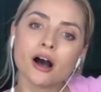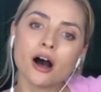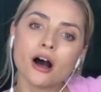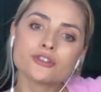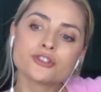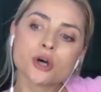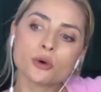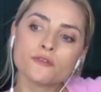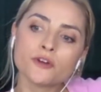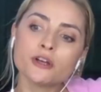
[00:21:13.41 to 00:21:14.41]
so the
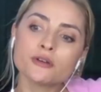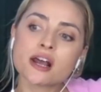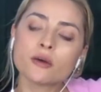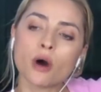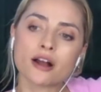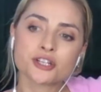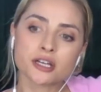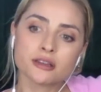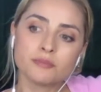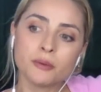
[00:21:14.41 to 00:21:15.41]
videos that I watched, like
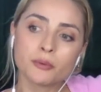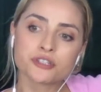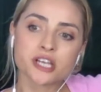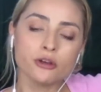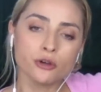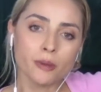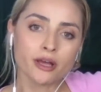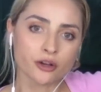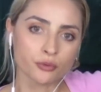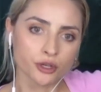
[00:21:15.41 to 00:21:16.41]
people were saying you could make like
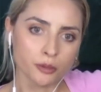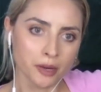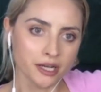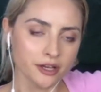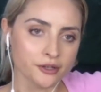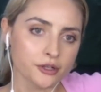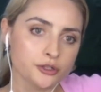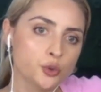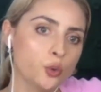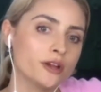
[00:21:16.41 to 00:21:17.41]
really good money, like
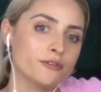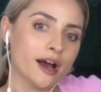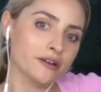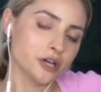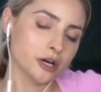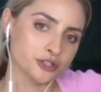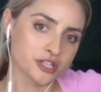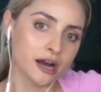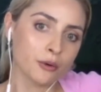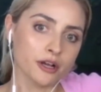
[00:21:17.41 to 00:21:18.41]
$25 an
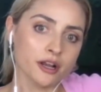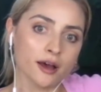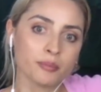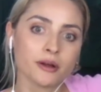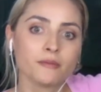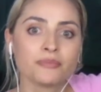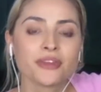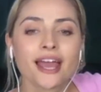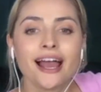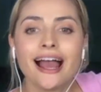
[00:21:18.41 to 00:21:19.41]
hour and up.
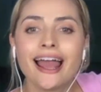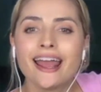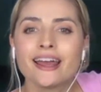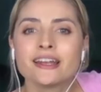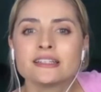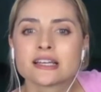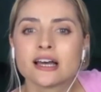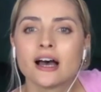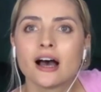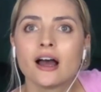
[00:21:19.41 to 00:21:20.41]
And
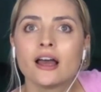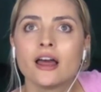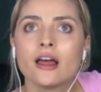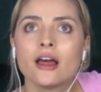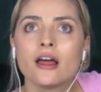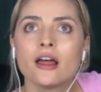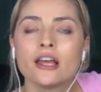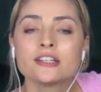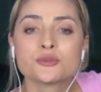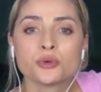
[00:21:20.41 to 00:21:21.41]
it's
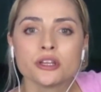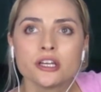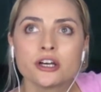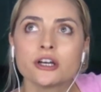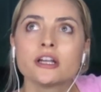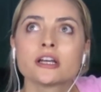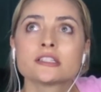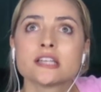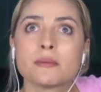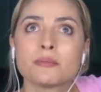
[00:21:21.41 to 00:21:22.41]
really good,
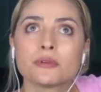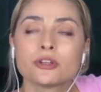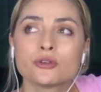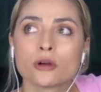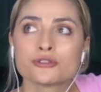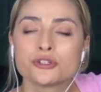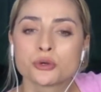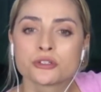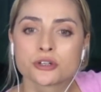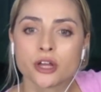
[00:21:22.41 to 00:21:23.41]
except the grocery stores
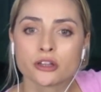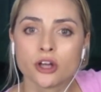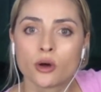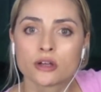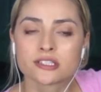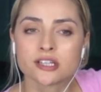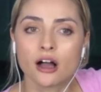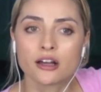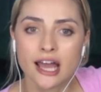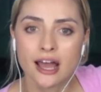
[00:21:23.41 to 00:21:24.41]
are like low on stock
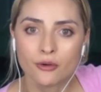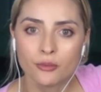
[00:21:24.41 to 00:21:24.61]
now